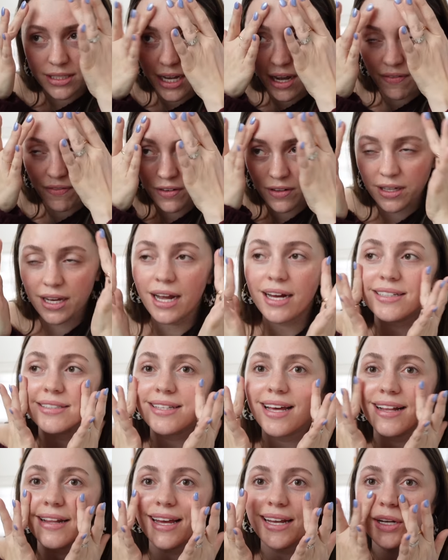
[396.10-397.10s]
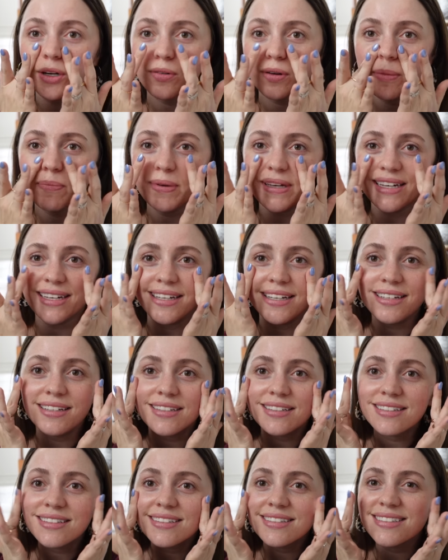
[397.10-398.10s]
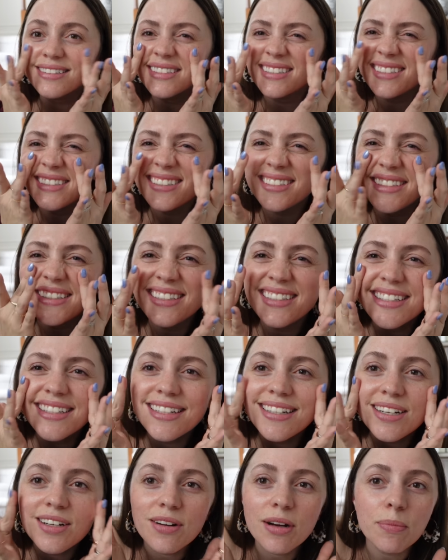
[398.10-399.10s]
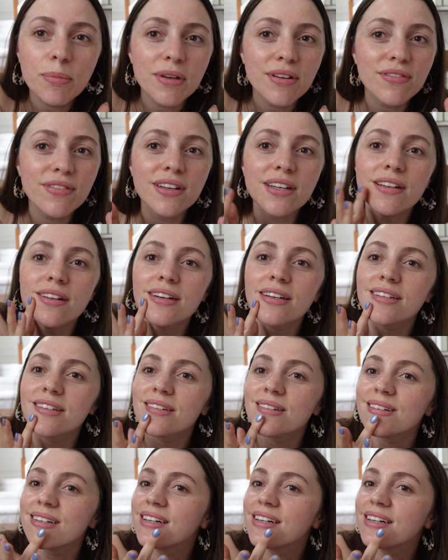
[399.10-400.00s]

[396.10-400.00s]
definitely has that like grippy, grippy feeling to